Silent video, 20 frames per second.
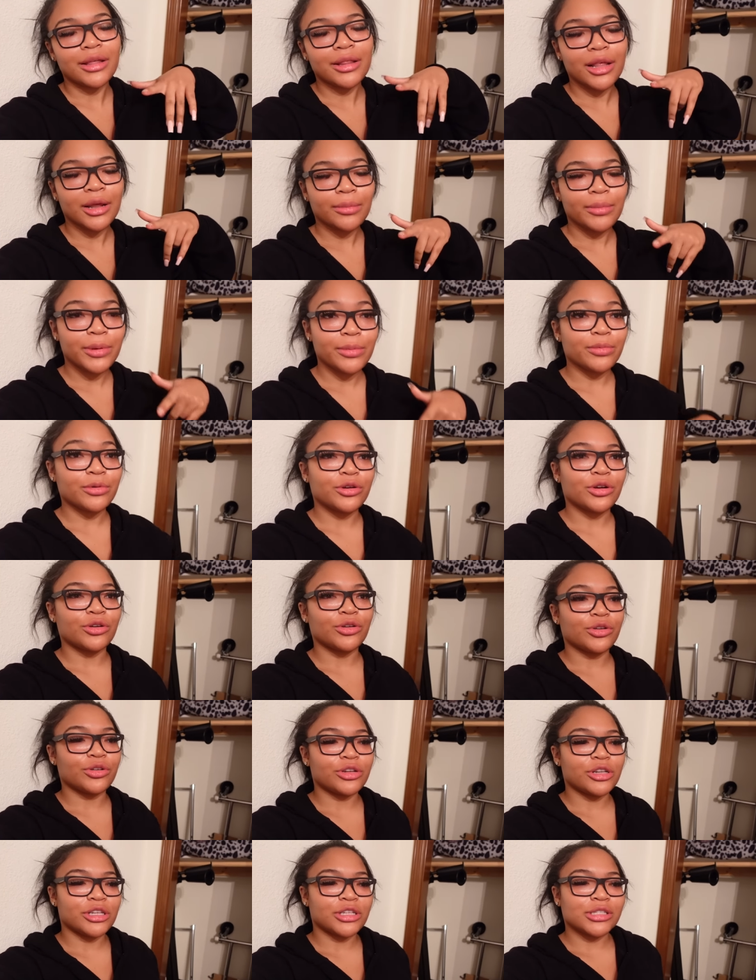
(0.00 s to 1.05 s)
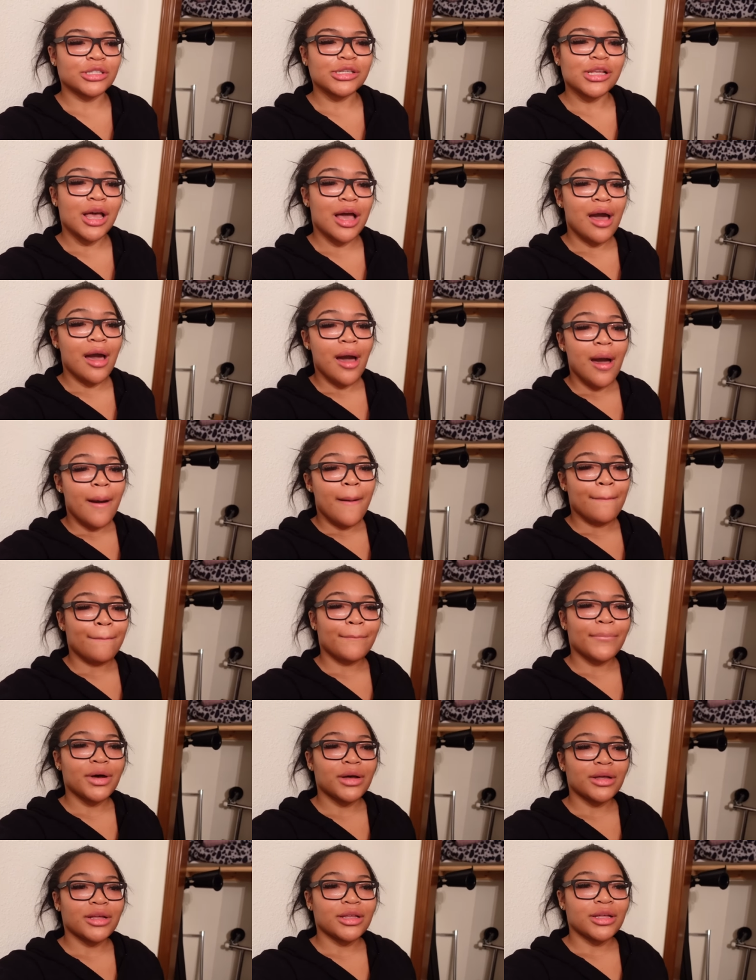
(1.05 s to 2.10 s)
A lot of people don't know this,
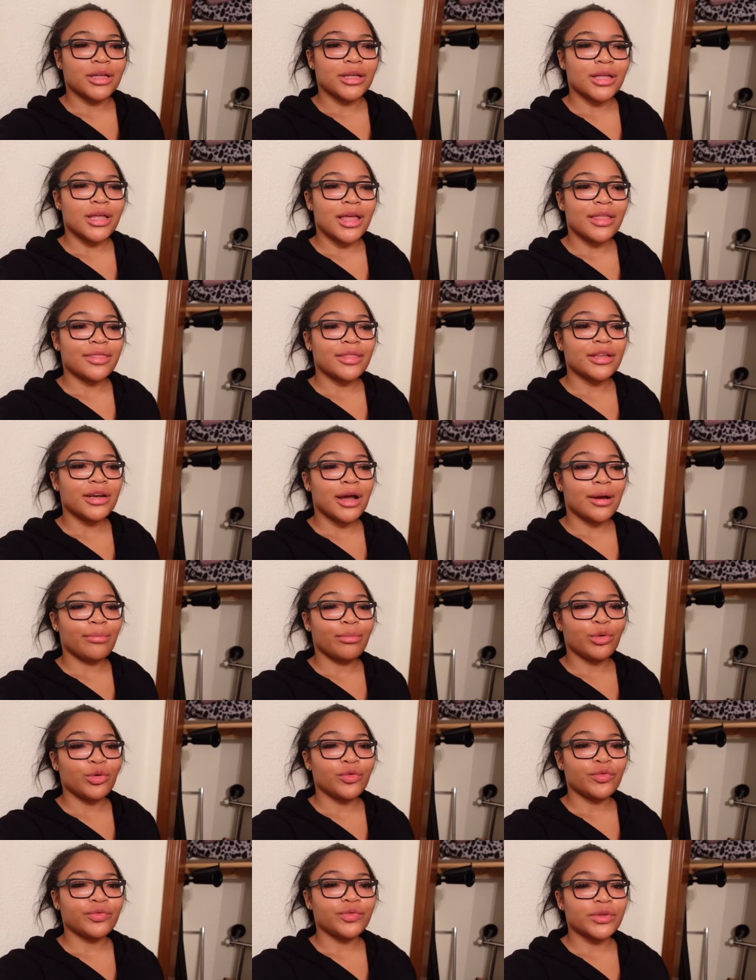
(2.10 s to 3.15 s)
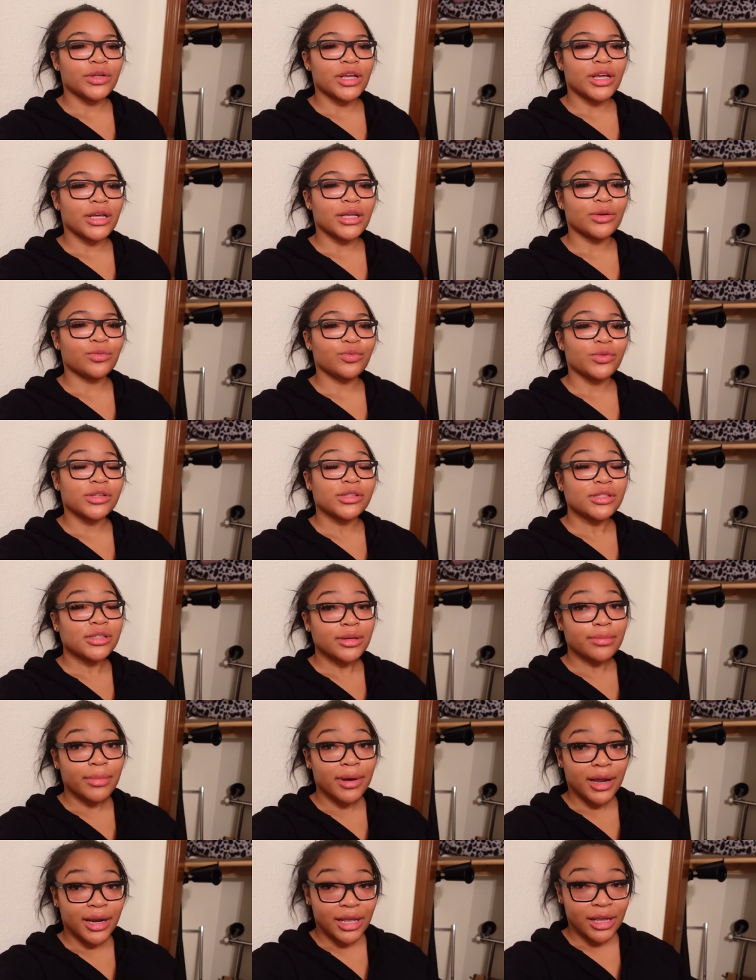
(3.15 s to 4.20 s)
but and then I moved in with
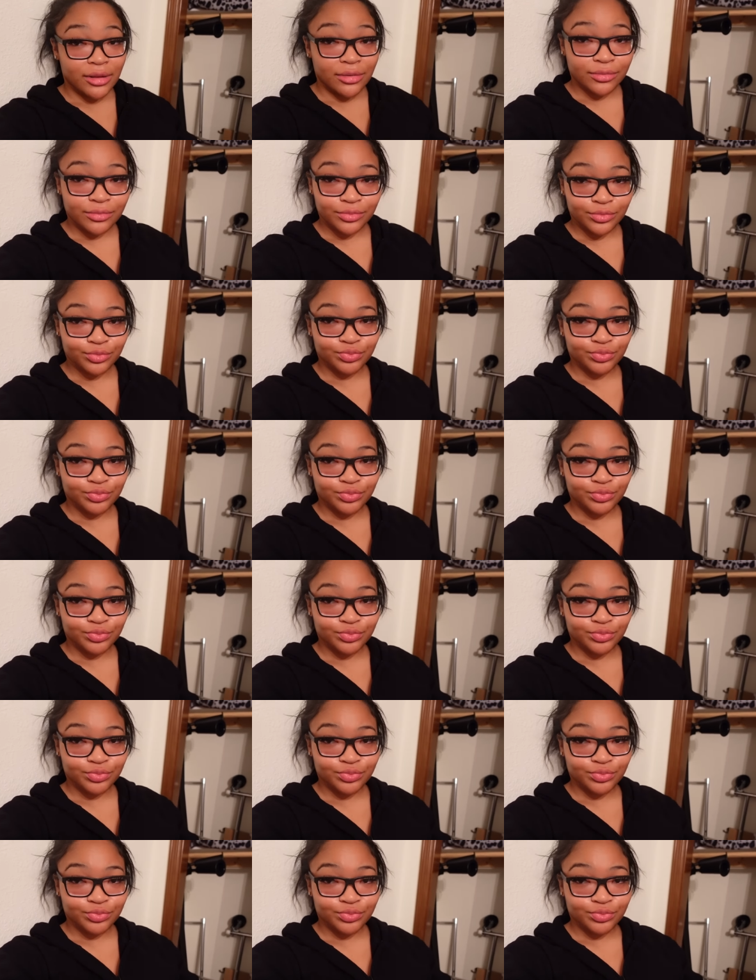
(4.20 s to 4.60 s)
somebody